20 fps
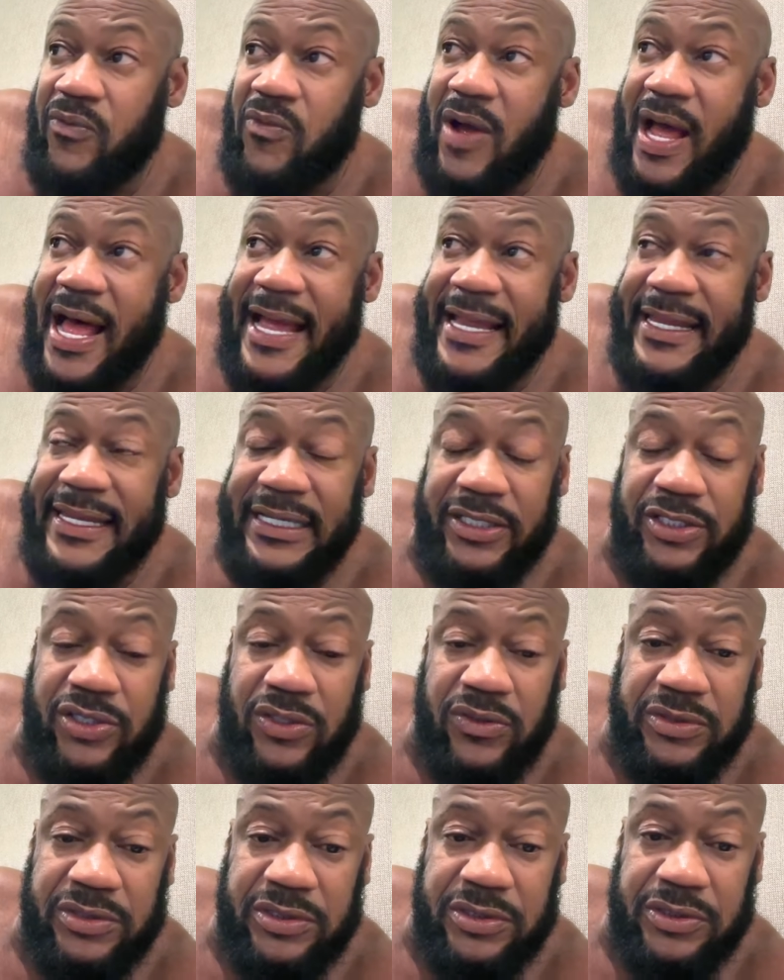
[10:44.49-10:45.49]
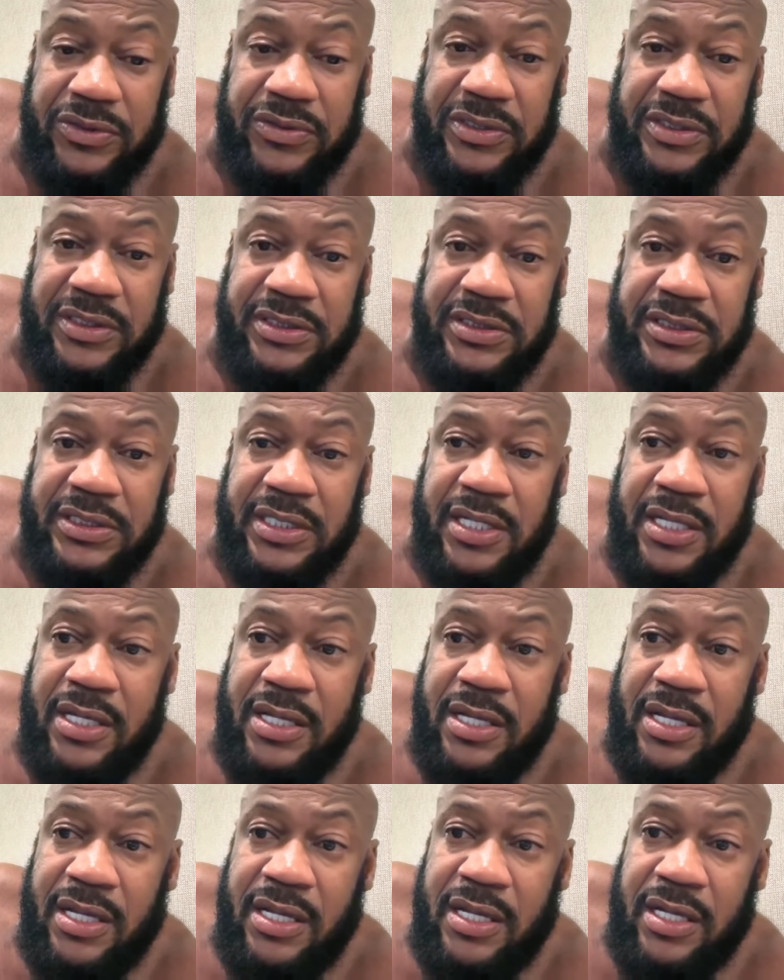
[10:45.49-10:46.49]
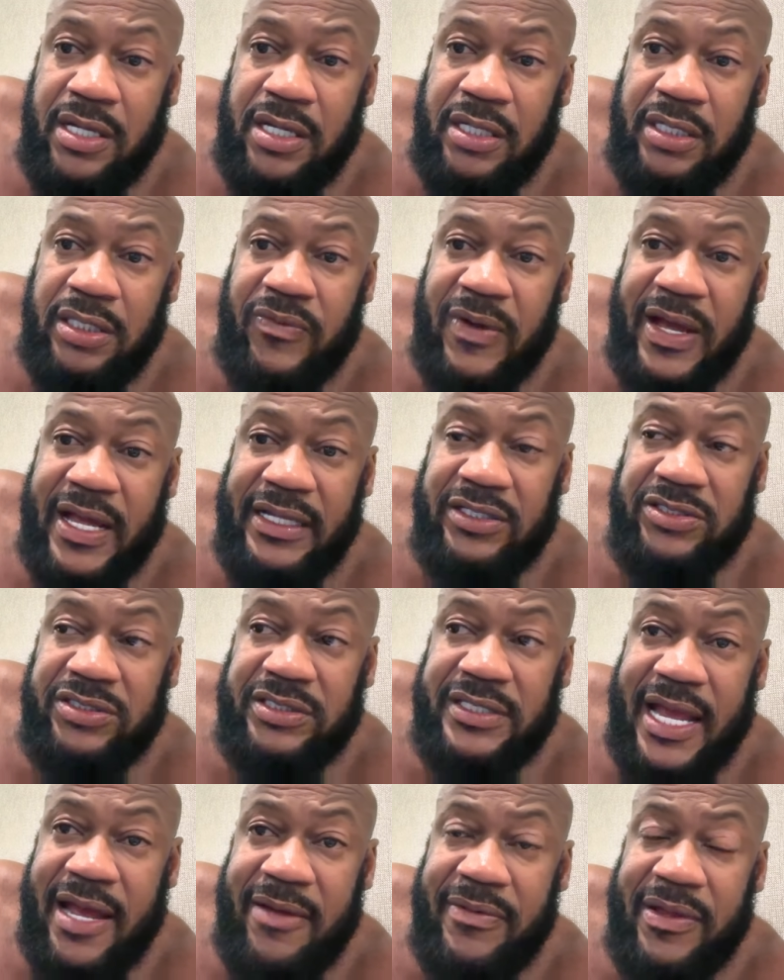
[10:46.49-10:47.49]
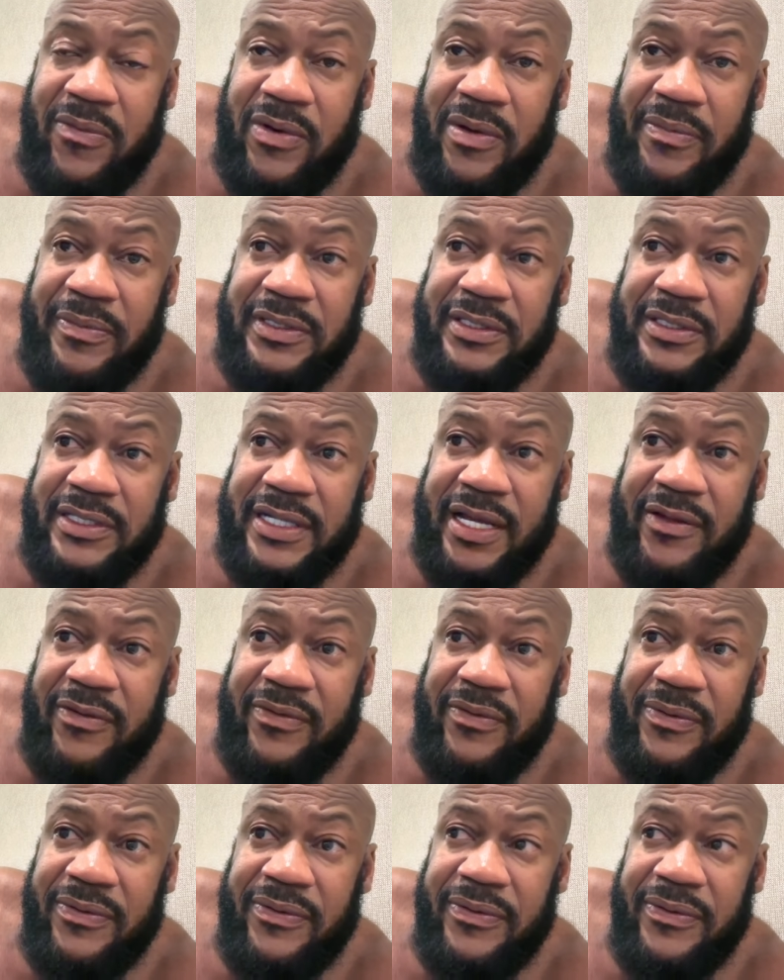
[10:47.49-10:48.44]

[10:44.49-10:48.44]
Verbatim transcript: why he chose to do this. By he stabbed that woman to death.